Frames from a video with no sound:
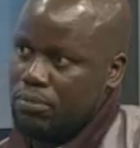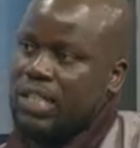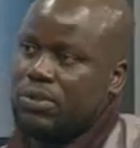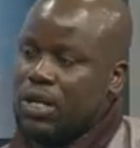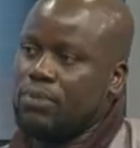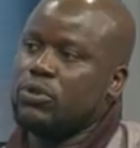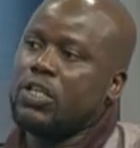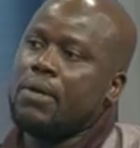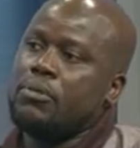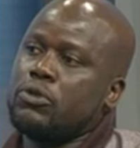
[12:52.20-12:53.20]
that's why I'm
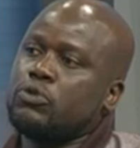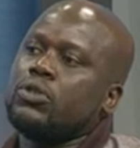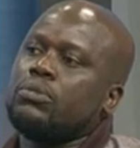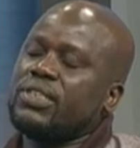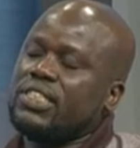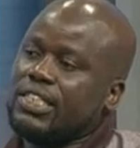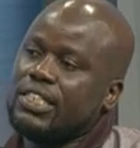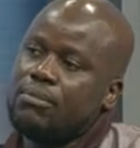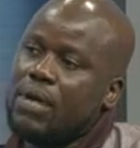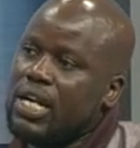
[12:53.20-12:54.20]
talking about. We'll be seeing
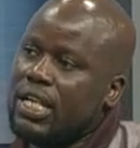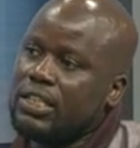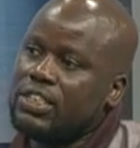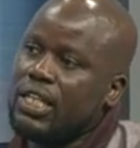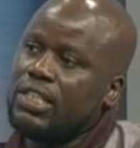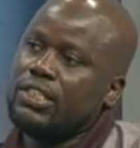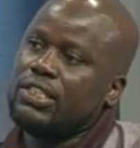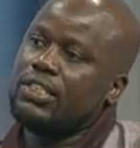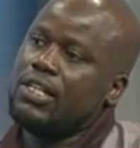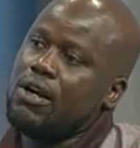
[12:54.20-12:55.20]
them handling
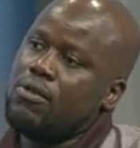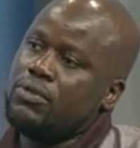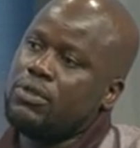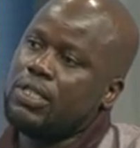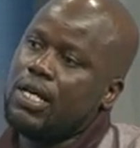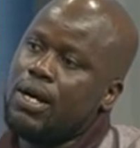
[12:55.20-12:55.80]
challenges around,